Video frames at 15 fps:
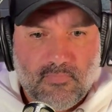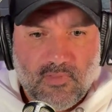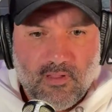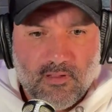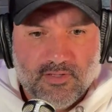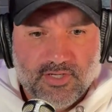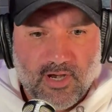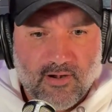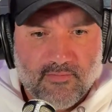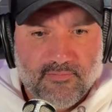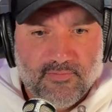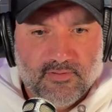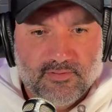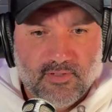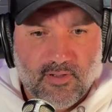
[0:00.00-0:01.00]
sheriff.
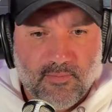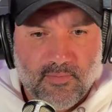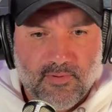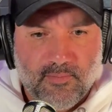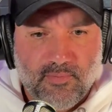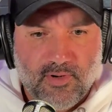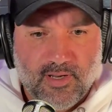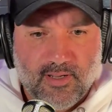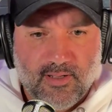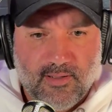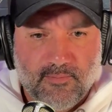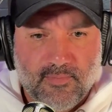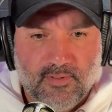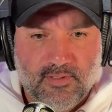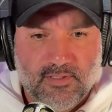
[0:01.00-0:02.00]
So I'm going to bring
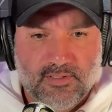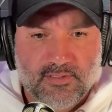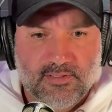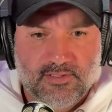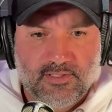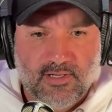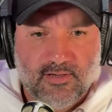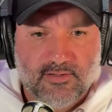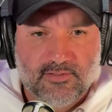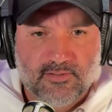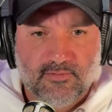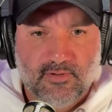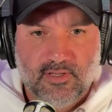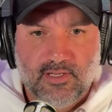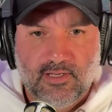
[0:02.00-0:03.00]
up share
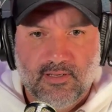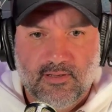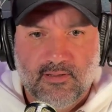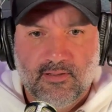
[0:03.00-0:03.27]
screen